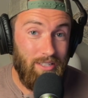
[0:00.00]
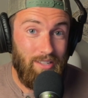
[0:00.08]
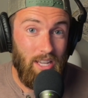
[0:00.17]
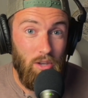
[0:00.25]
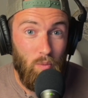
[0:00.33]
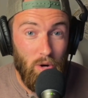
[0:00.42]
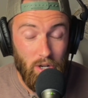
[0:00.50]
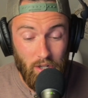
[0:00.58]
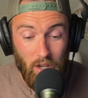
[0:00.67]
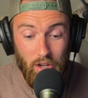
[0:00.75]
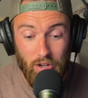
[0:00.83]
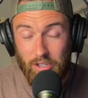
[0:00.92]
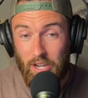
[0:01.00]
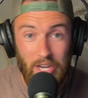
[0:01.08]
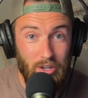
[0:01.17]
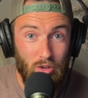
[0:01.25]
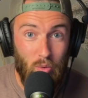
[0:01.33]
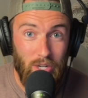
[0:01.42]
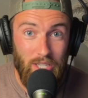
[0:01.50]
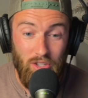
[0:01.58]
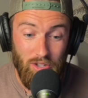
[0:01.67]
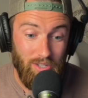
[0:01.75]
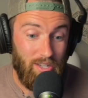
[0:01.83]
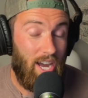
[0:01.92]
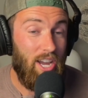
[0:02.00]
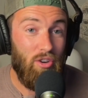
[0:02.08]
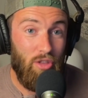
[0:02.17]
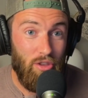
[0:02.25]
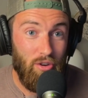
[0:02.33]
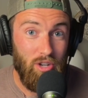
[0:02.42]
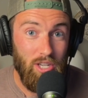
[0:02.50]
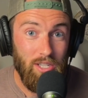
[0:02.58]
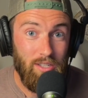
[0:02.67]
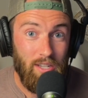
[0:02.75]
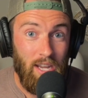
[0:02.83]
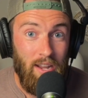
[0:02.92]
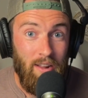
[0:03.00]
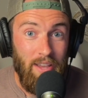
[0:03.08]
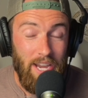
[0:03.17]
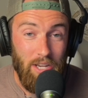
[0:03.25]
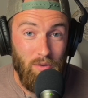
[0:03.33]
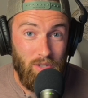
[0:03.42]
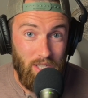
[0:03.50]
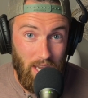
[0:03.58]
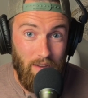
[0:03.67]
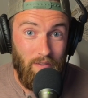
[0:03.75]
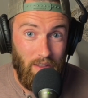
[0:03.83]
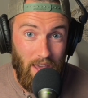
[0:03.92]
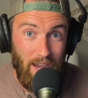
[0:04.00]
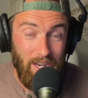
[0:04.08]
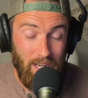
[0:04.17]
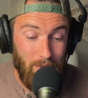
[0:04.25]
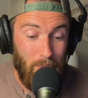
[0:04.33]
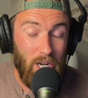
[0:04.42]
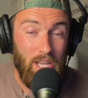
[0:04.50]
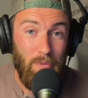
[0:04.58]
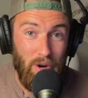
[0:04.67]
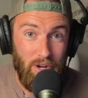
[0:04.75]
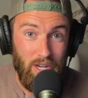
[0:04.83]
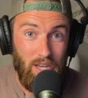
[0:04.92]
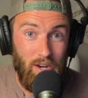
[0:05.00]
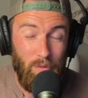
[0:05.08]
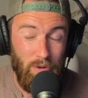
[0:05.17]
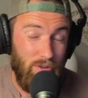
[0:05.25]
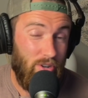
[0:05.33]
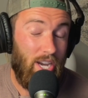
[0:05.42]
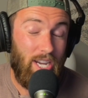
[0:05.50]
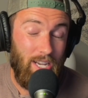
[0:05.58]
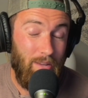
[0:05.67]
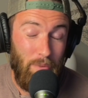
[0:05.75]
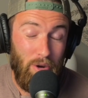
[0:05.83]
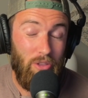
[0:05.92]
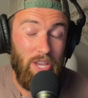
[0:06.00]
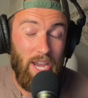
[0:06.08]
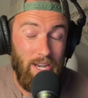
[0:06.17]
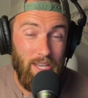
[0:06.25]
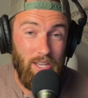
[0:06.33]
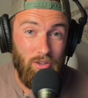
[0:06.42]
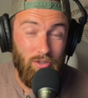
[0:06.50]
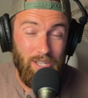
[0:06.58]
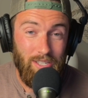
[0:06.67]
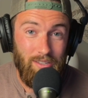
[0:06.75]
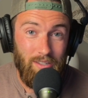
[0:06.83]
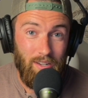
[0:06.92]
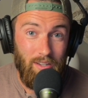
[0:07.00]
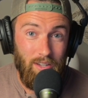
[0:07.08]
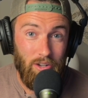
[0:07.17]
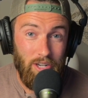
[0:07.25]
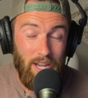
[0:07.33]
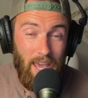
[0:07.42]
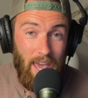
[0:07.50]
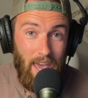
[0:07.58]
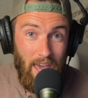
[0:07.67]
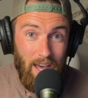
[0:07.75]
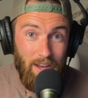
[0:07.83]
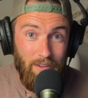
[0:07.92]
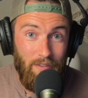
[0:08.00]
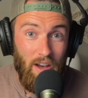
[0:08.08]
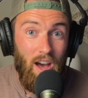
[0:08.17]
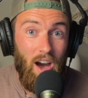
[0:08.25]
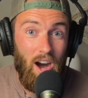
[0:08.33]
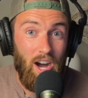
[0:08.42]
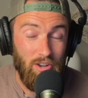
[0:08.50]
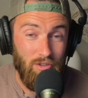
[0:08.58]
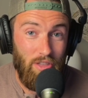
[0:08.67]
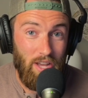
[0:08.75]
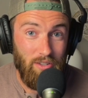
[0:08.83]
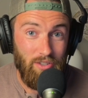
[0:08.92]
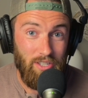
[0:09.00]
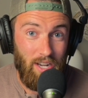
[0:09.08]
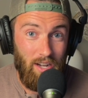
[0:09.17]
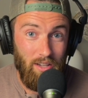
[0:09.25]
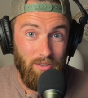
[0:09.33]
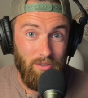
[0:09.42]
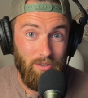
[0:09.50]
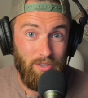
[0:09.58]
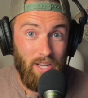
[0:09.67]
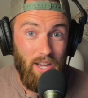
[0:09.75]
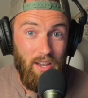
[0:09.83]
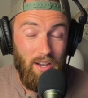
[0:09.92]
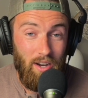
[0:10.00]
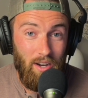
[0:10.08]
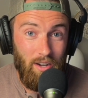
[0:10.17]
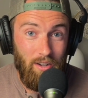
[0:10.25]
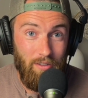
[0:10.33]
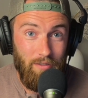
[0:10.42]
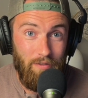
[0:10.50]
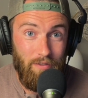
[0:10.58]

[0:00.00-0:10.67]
Say you worked your entire twenties, your entire thirties, and you saved that in a money market account where you're not getting barely any interest, you're going to have a hundred thousand dollars of